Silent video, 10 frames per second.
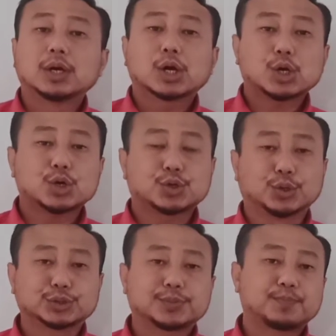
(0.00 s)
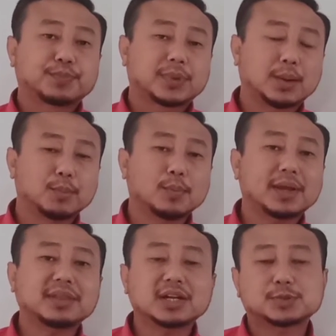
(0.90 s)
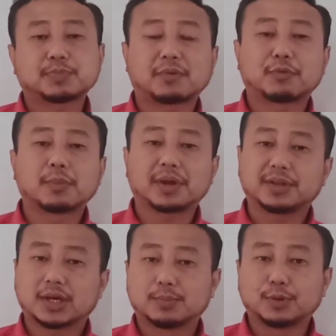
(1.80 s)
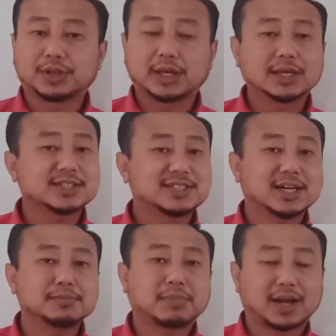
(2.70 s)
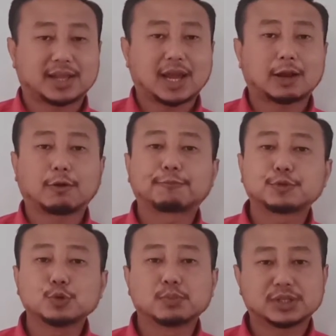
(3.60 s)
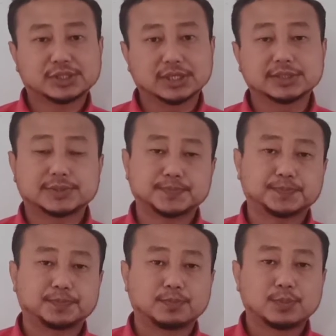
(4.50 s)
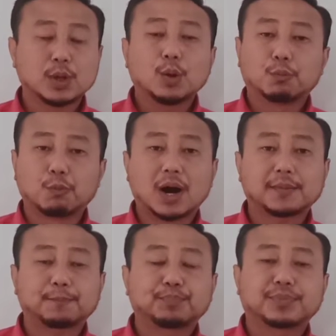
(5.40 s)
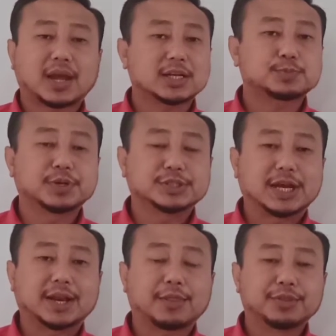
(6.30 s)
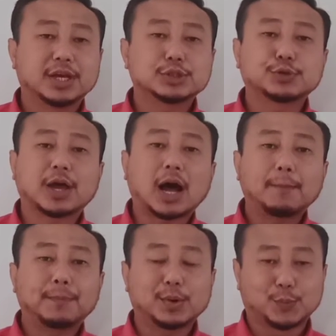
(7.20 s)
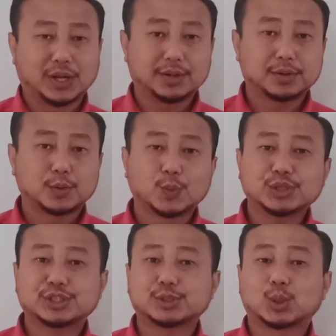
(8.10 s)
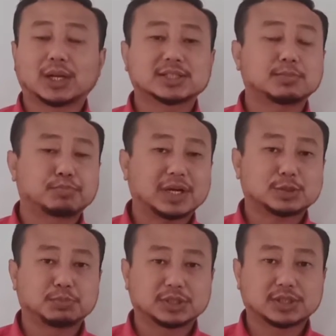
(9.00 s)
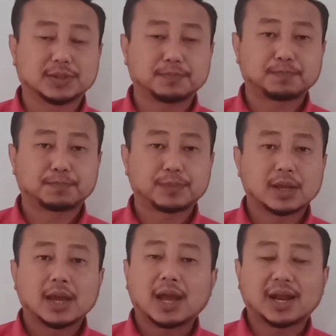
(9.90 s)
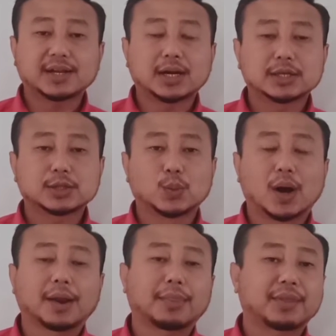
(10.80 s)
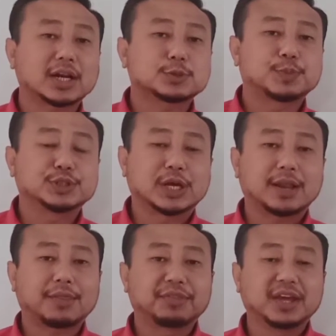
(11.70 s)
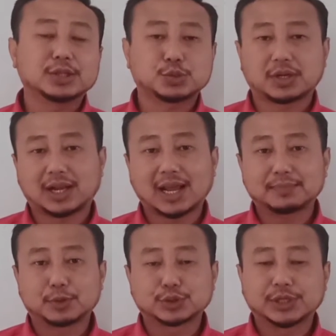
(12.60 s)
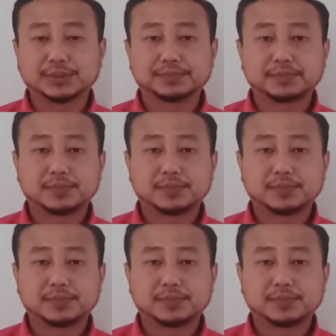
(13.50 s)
Cockroach, the movement that is performed in their body is done by the help of two muscles. One that is present near to the upper wing, which is known as the breast muscle, and another one that is present near to the leg portion.